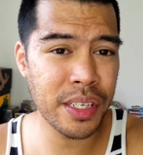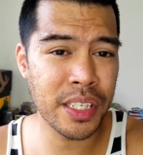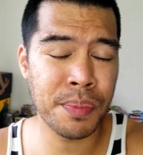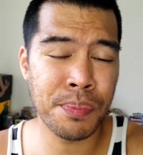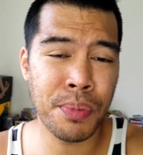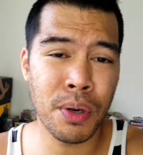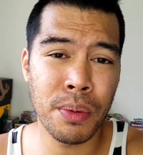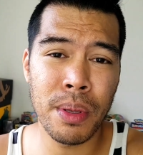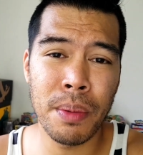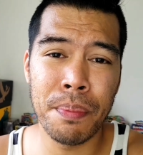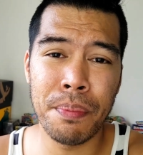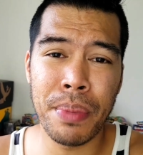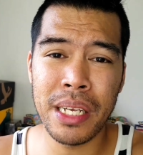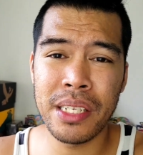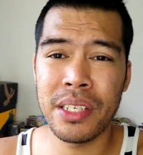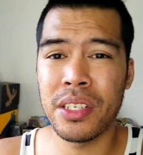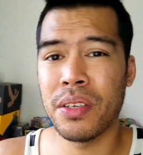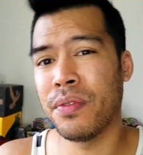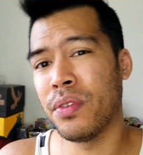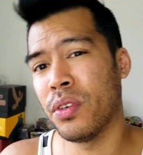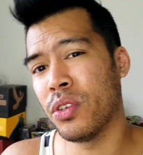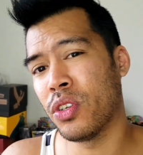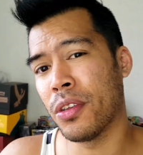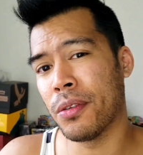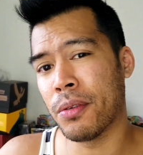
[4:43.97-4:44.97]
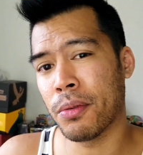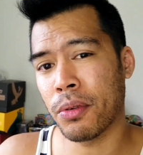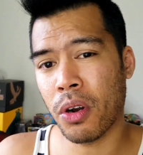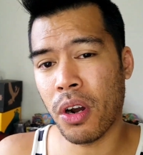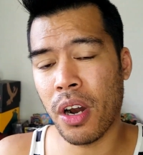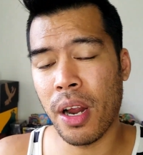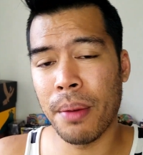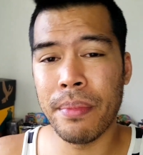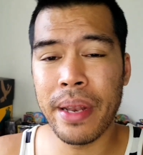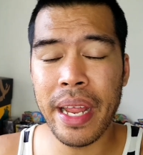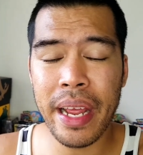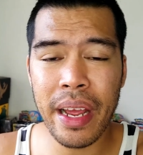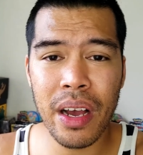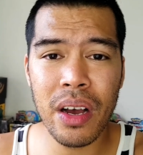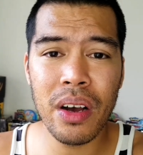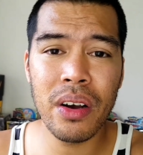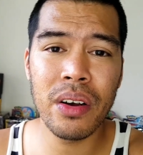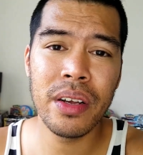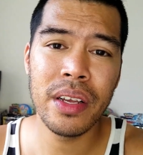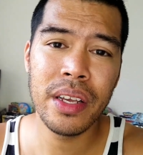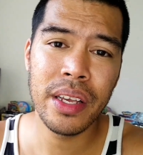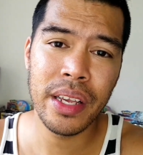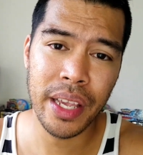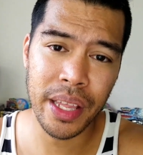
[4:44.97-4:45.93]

It's probably best if you subscribe now,